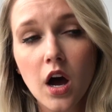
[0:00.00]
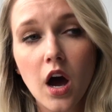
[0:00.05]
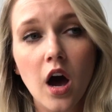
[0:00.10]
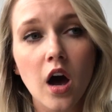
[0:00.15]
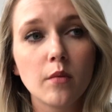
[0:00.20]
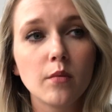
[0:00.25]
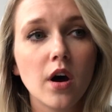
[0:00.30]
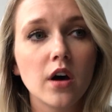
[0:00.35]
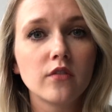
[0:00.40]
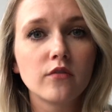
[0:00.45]

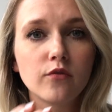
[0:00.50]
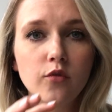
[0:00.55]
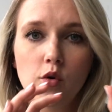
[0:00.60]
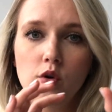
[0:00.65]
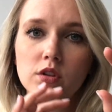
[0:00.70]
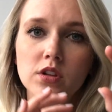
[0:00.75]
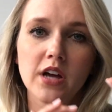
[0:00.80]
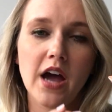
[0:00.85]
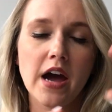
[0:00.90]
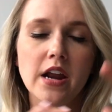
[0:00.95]

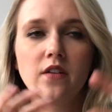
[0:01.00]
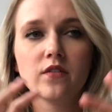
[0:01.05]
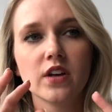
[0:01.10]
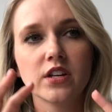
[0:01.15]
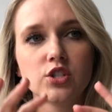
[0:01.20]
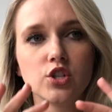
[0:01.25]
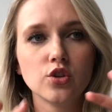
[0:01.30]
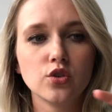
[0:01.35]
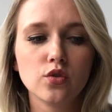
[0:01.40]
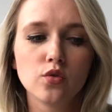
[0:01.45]
Unfold kind of
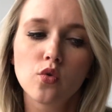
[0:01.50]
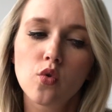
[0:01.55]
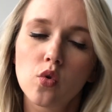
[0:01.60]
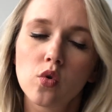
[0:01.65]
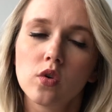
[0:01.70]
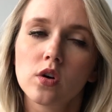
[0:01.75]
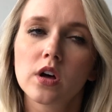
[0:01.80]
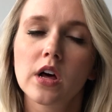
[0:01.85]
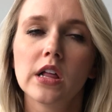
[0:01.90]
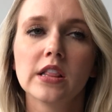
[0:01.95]
lets you do
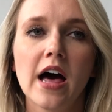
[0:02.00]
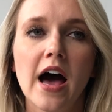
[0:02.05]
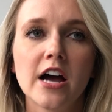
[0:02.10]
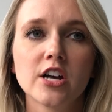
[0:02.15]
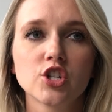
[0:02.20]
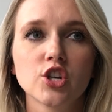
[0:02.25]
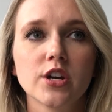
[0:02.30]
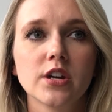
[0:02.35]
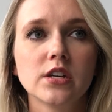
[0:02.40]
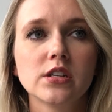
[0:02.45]
cool
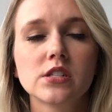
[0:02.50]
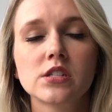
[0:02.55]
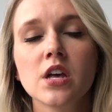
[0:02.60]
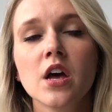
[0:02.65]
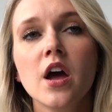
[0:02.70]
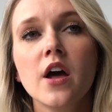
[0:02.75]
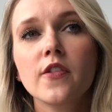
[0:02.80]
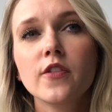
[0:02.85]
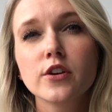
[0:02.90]
collages.